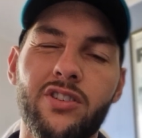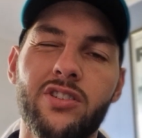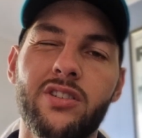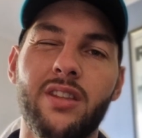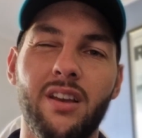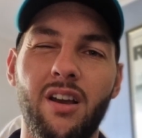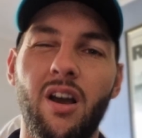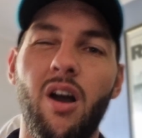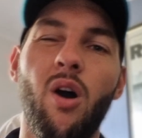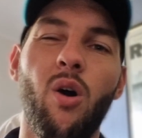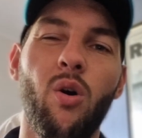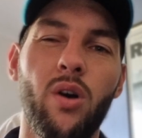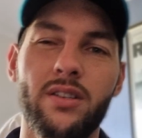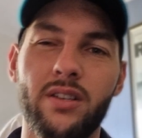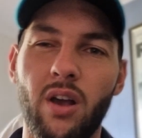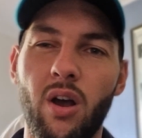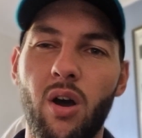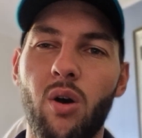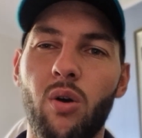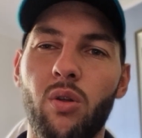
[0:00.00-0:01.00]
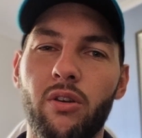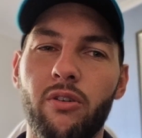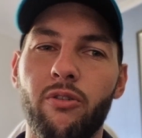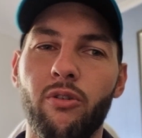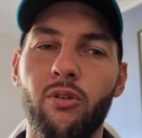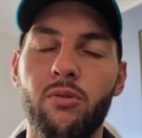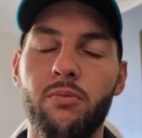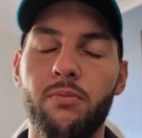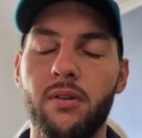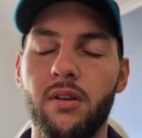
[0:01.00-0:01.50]
as a whole, the
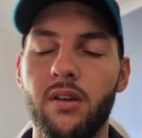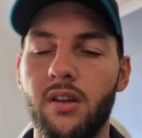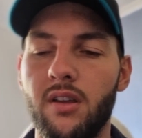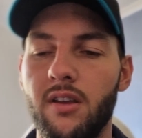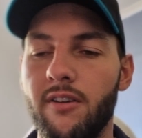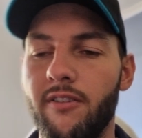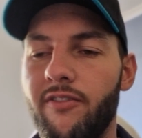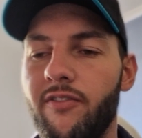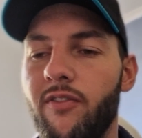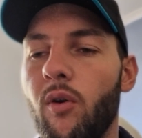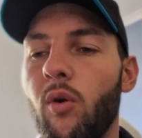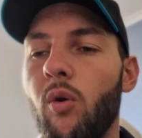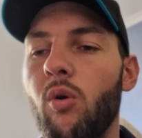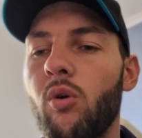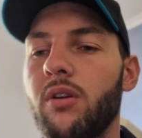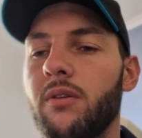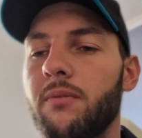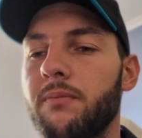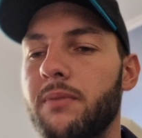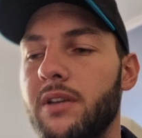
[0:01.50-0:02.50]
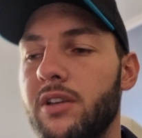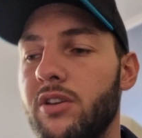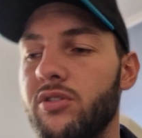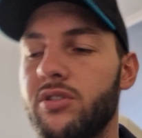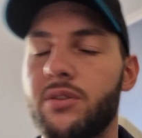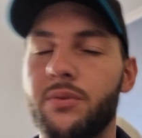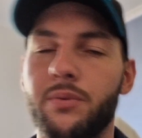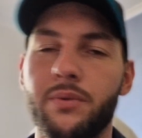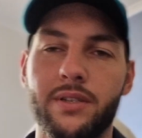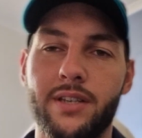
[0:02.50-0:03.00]
group fought, but
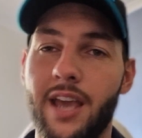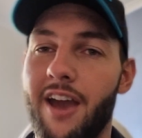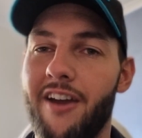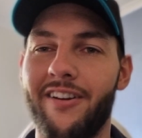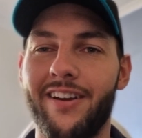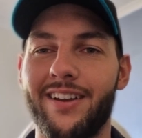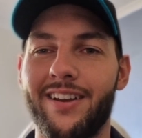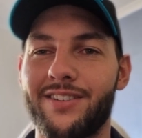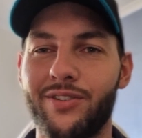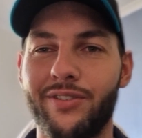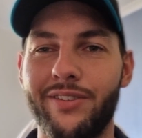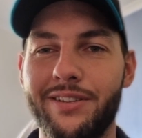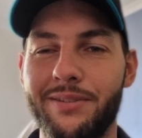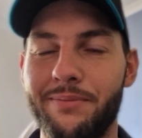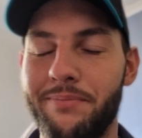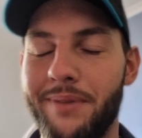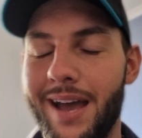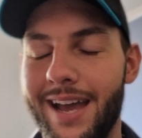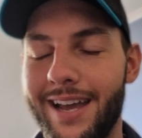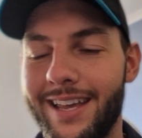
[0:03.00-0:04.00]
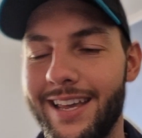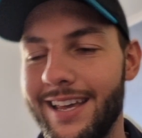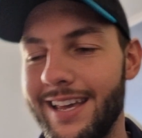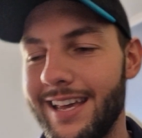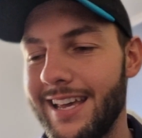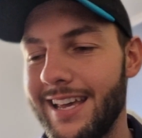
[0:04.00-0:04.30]
Houston was carrying us on his back.